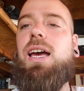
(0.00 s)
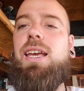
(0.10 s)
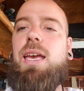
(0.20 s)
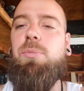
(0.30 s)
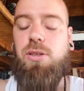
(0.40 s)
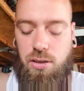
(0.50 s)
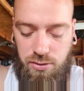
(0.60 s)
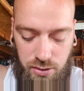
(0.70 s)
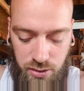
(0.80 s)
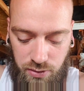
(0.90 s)
I came
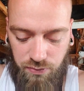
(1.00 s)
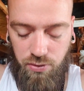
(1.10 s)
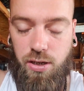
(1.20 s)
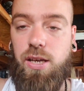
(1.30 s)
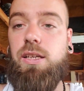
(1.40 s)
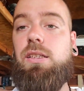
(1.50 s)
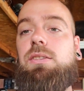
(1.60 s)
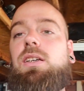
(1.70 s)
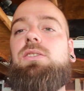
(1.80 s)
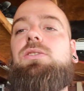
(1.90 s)
across a deal for a
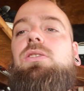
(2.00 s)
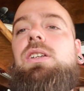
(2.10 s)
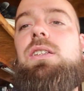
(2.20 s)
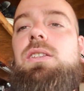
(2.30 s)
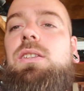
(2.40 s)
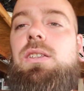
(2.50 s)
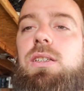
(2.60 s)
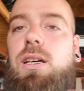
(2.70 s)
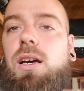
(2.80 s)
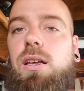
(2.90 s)
touchscreen.
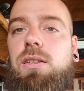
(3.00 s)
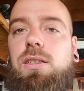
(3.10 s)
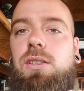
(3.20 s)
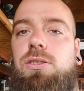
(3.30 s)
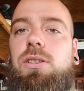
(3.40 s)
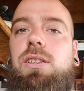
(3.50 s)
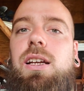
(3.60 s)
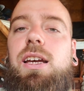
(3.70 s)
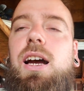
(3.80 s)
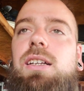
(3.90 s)
The touchscreen that
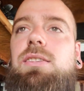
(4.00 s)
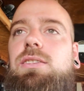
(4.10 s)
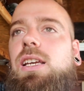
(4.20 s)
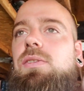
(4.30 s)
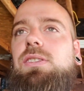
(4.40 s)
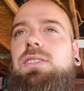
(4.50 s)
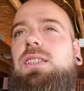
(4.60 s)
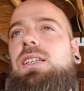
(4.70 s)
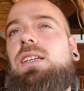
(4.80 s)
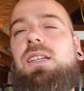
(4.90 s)
I got to
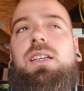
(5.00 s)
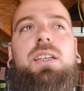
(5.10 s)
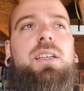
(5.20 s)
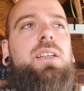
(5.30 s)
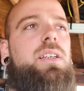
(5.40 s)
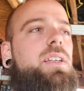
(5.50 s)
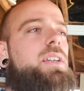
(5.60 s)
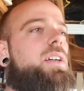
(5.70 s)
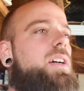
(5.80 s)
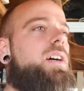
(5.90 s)
JVC,
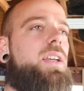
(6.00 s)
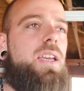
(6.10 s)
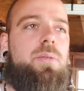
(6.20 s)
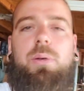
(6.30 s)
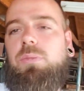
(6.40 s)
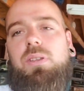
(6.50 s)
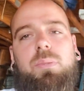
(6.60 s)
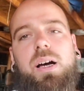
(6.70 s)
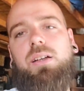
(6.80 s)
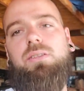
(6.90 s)
I can't remember the
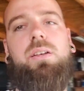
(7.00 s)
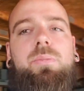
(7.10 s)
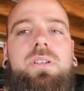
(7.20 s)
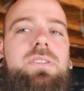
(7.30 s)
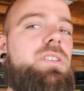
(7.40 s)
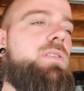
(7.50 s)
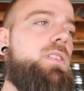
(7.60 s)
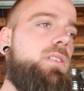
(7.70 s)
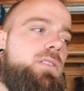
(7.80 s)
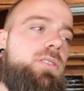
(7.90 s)
model number. It's over
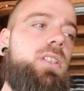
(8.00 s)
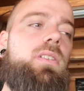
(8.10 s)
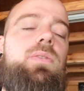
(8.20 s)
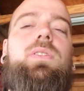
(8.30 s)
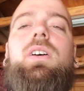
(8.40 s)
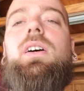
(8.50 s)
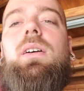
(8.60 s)
there on the shelf.